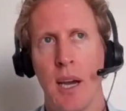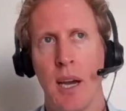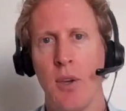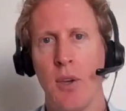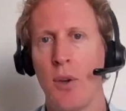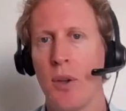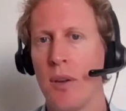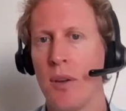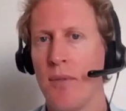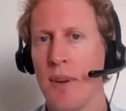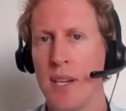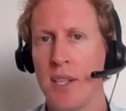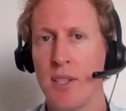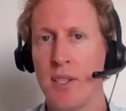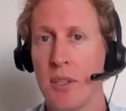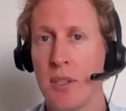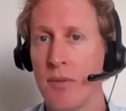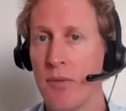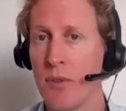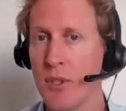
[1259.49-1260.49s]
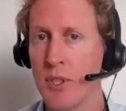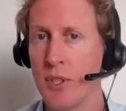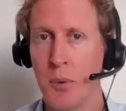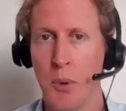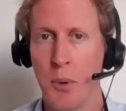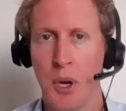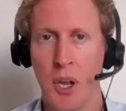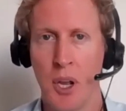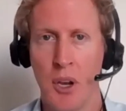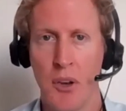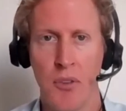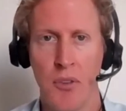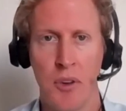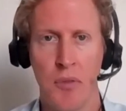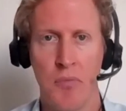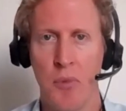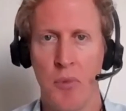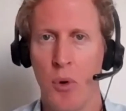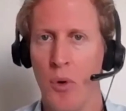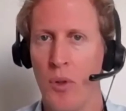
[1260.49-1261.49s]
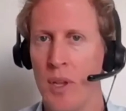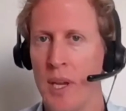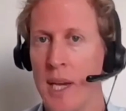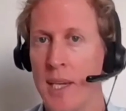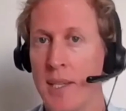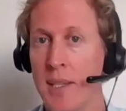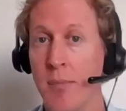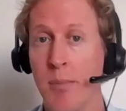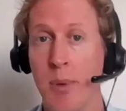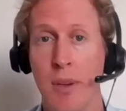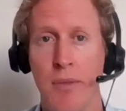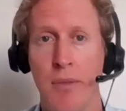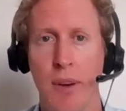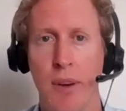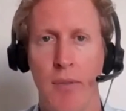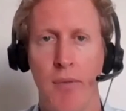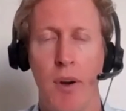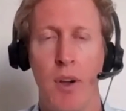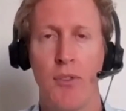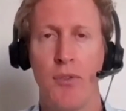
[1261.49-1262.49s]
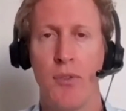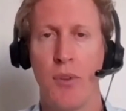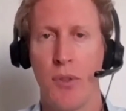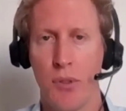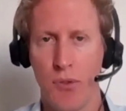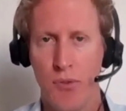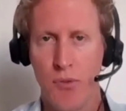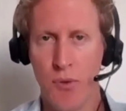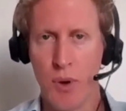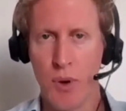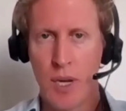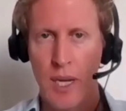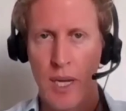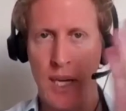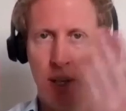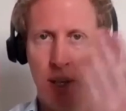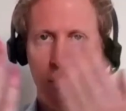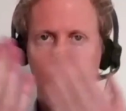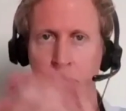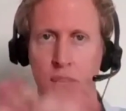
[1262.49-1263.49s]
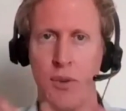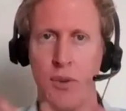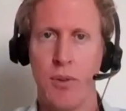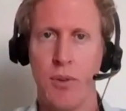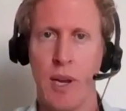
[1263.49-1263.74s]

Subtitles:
you can invest in the FTSE 100 or the S&P 500 through an ESG